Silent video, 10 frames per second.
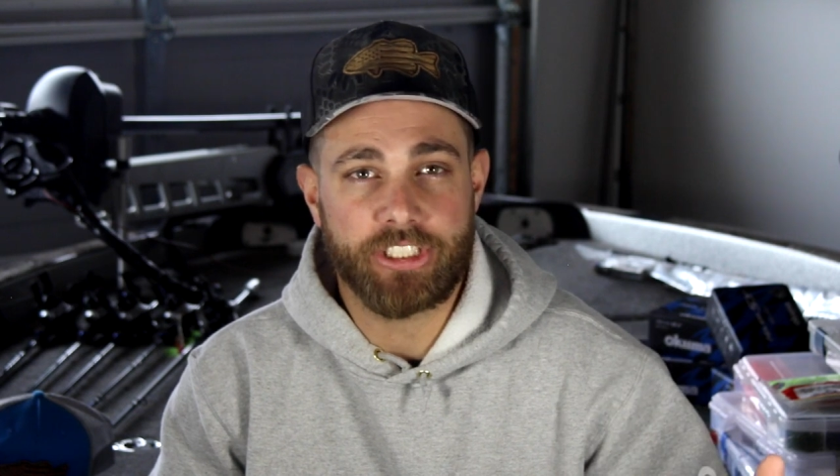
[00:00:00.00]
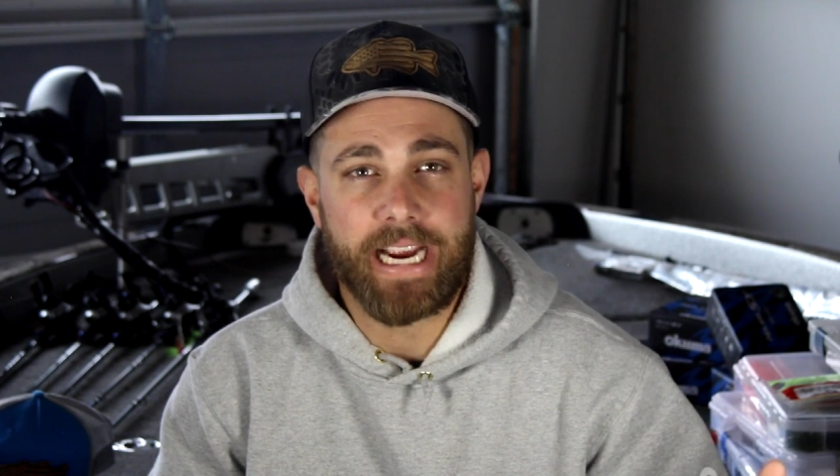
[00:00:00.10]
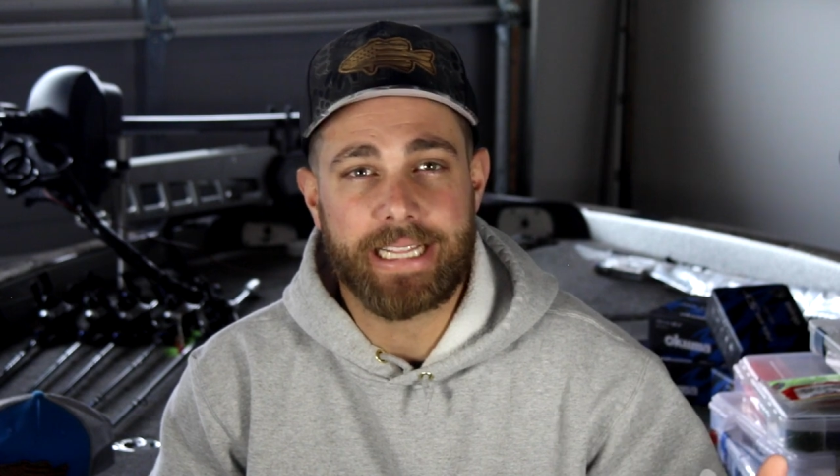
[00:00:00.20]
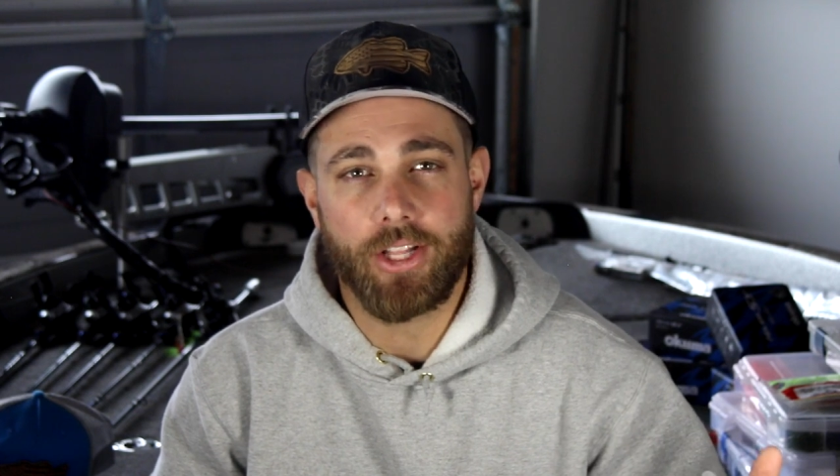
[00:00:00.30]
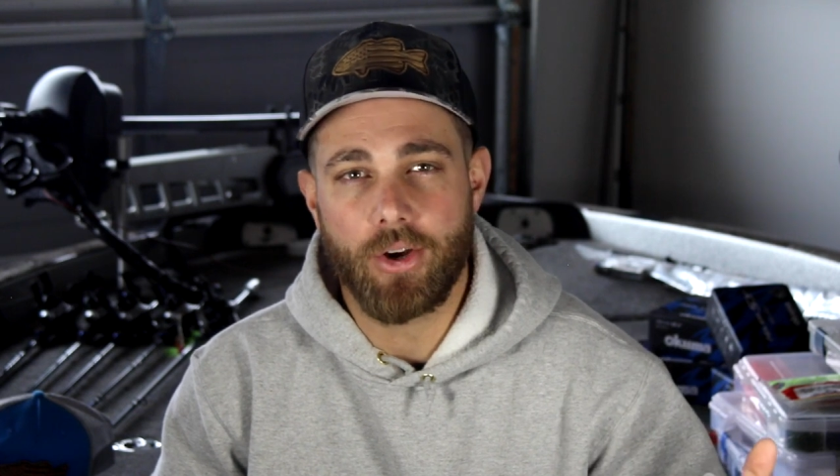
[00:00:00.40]

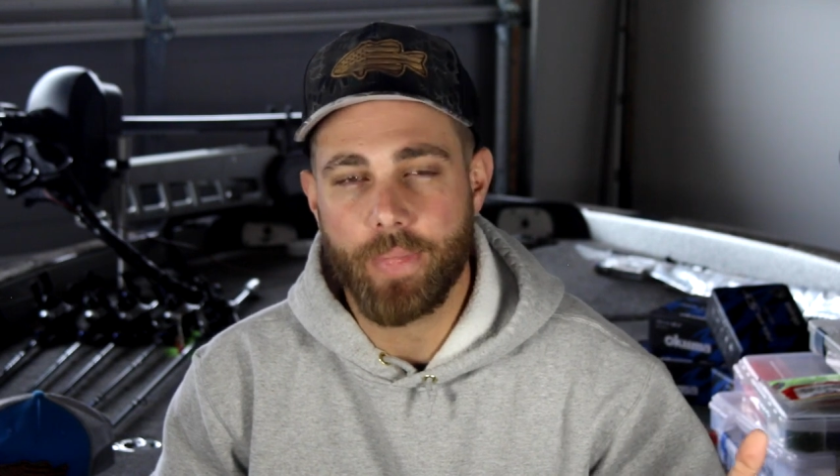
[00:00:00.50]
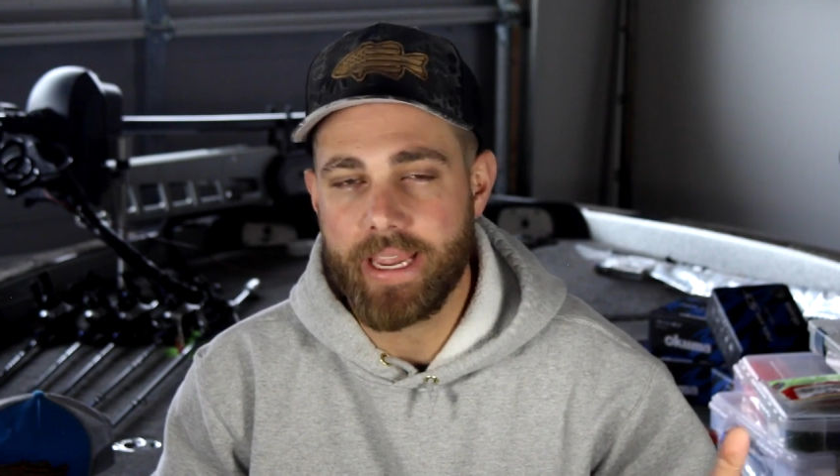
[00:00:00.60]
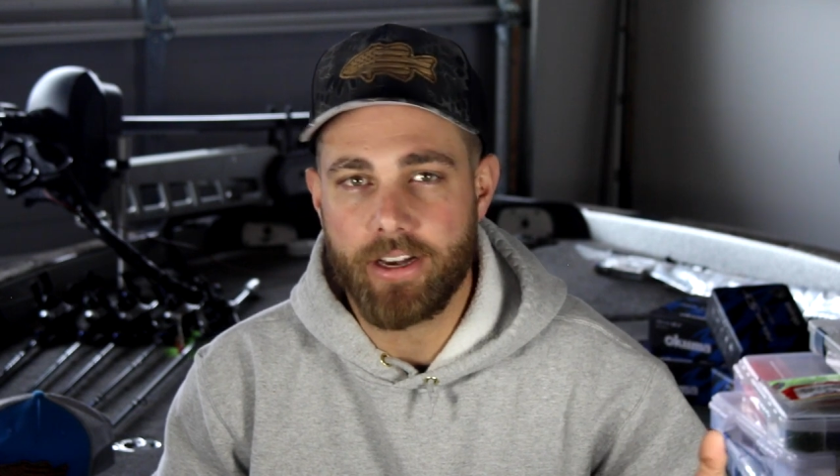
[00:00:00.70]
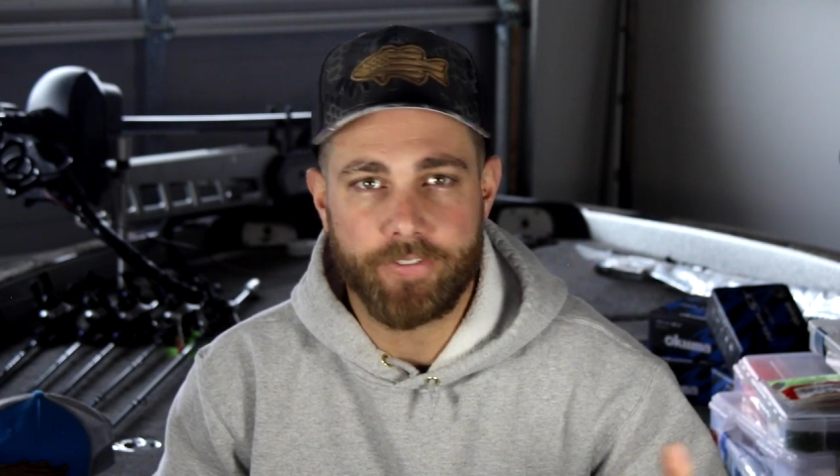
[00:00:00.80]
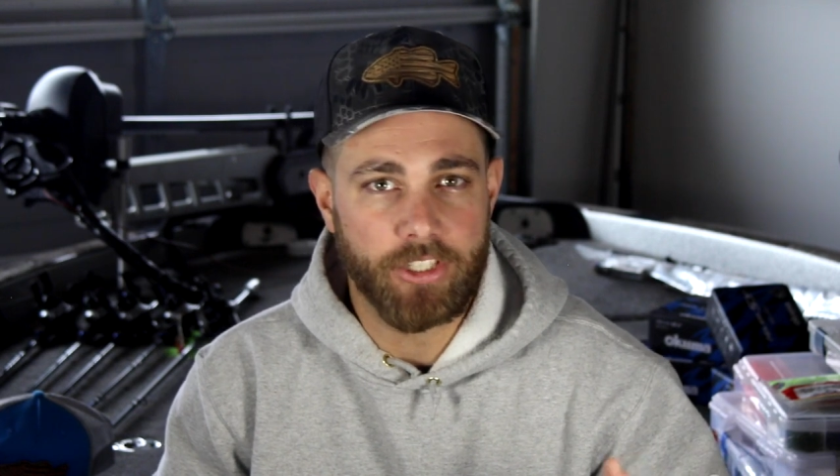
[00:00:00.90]
shallow
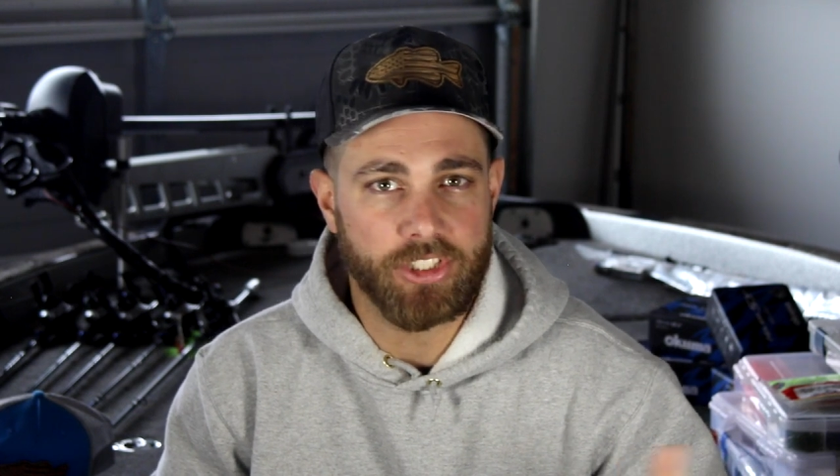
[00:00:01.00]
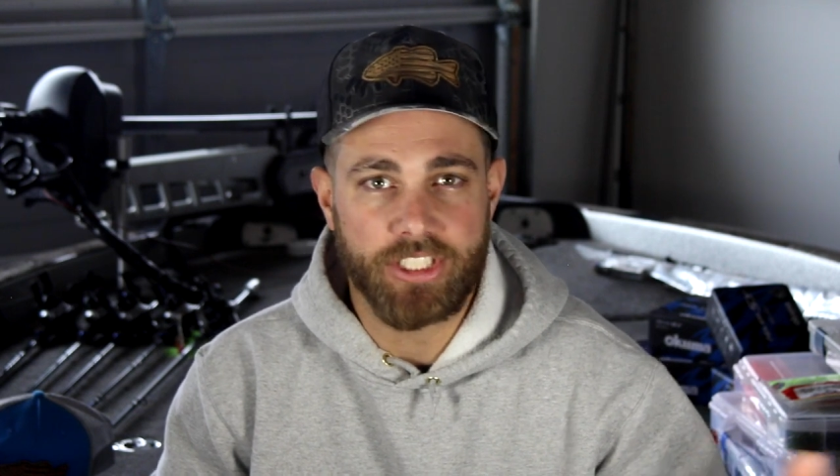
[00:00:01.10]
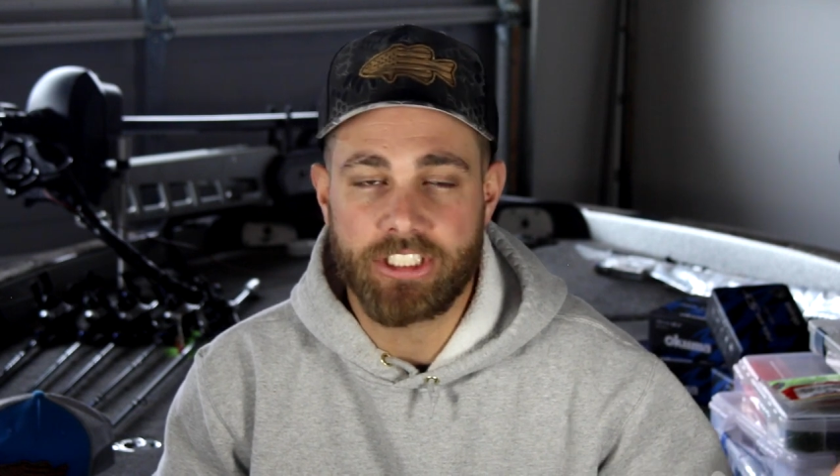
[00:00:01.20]
and you're fishing a